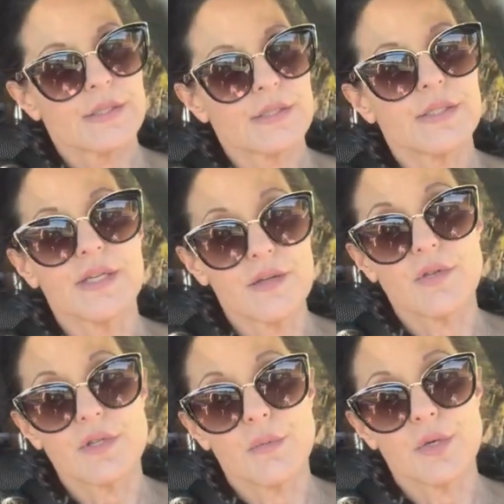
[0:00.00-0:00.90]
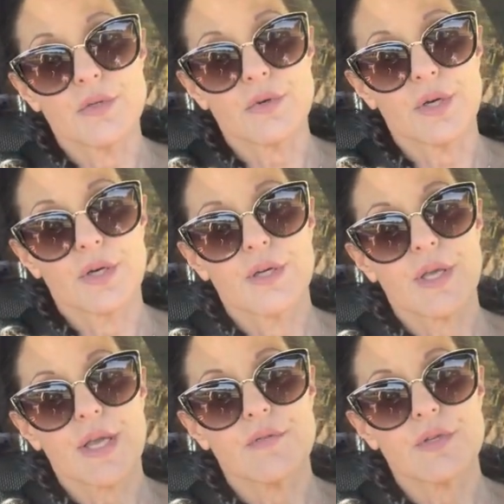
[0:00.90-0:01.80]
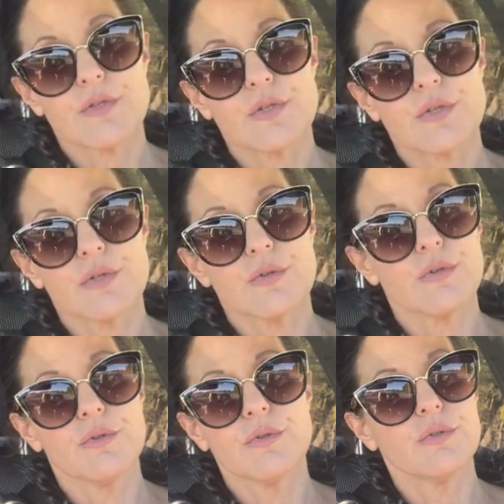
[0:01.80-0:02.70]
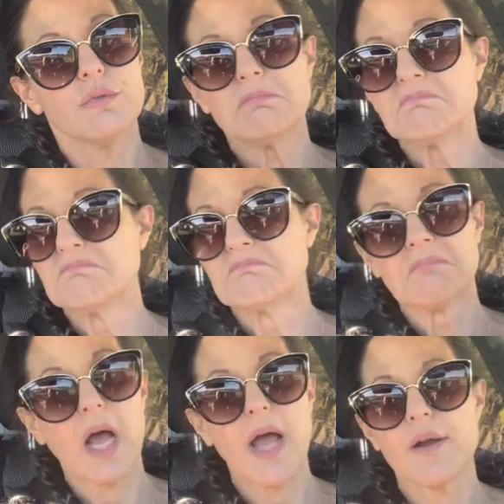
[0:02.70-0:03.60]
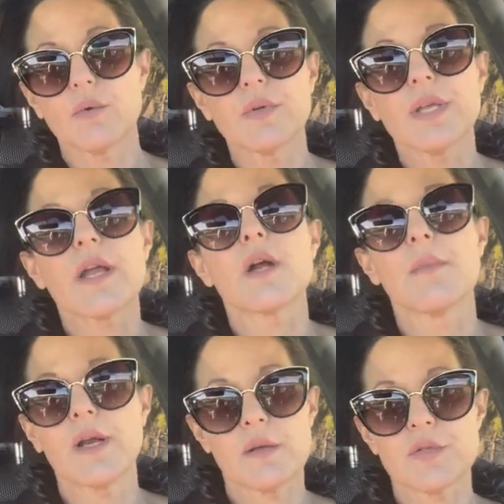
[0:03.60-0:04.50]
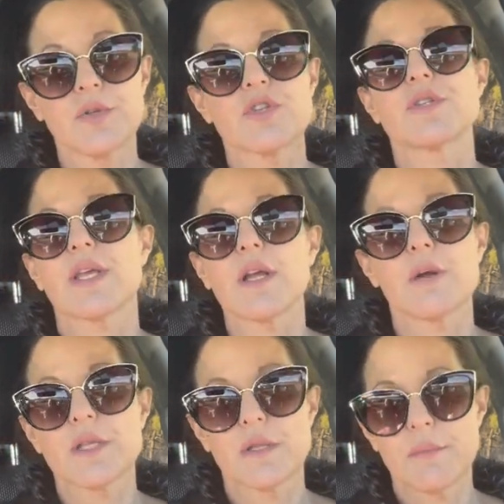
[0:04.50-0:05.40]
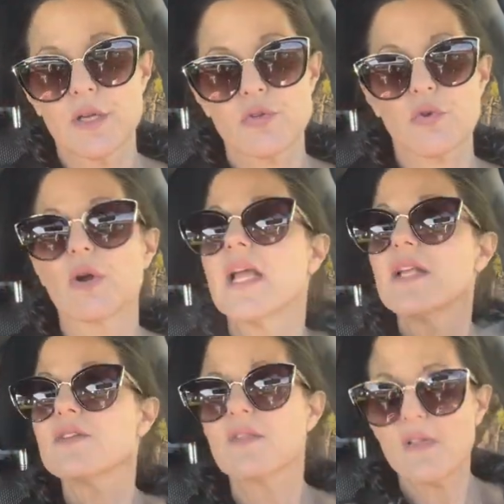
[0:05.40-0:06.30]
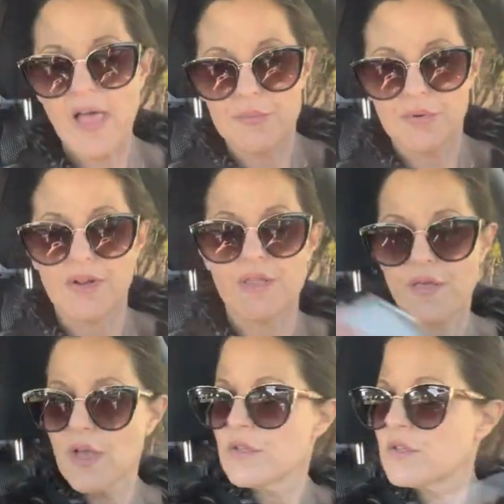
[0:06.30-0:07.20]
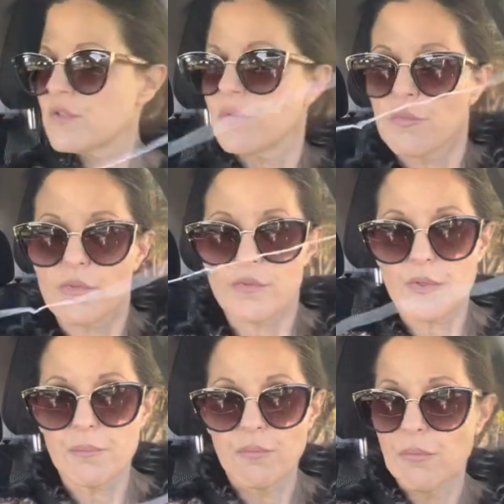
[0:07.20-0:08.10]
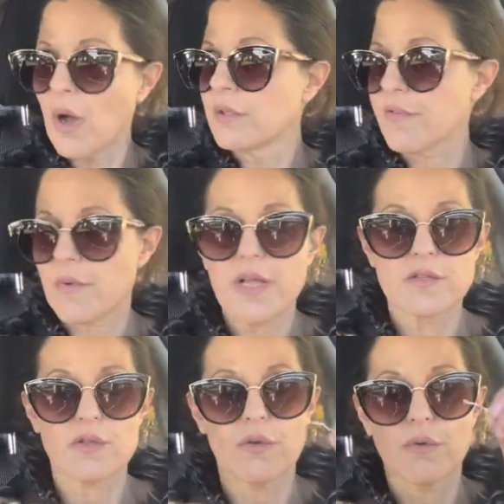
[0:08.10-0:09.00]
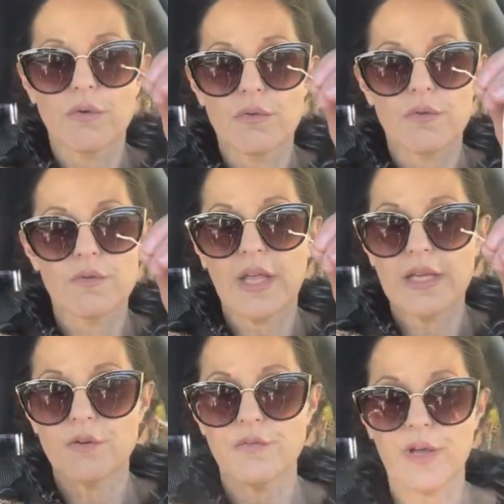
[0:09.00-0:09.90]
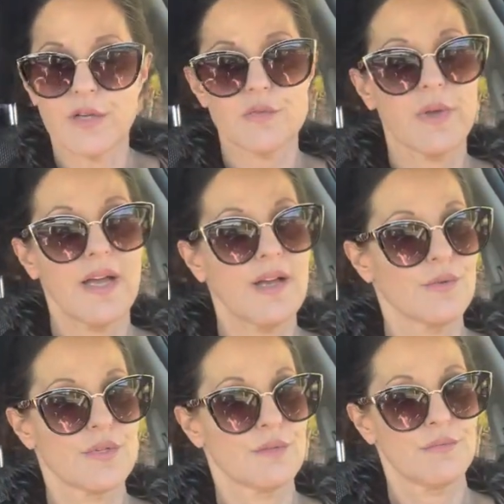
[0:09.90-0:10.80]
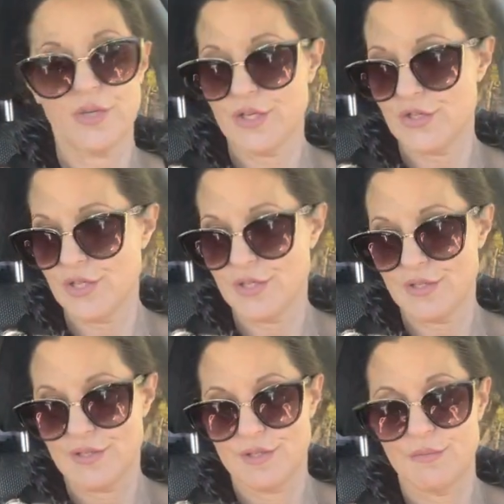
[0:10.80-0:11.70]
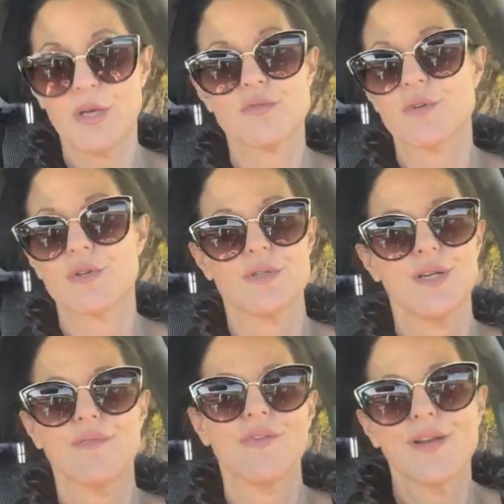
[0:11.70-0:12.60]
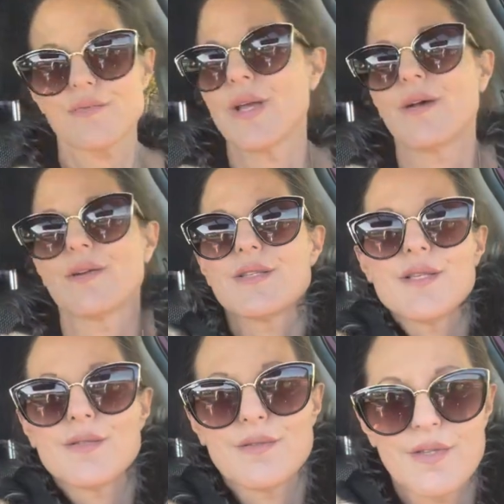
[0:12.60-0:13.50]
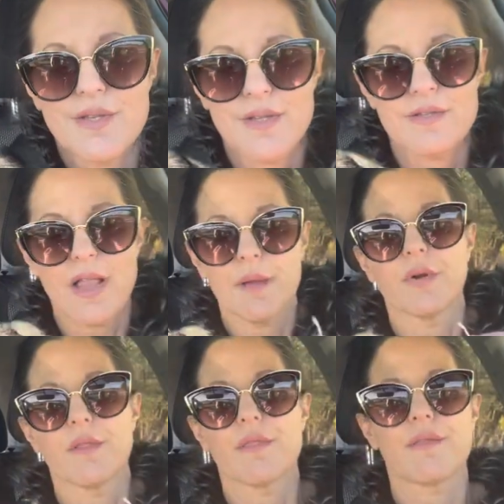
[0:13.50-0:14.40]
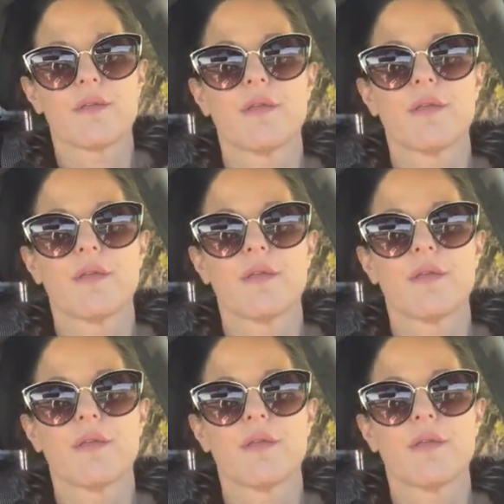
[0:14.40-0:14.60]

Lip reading: didn't give it to the Minotaur, gave it to, I don't really care about him as much as I care about the Minotaur, into the labyrinth, the ball of thread so that he could find his way out. Pretty genius. Minotaur doesn't need to find his way out. It's his labyrinth.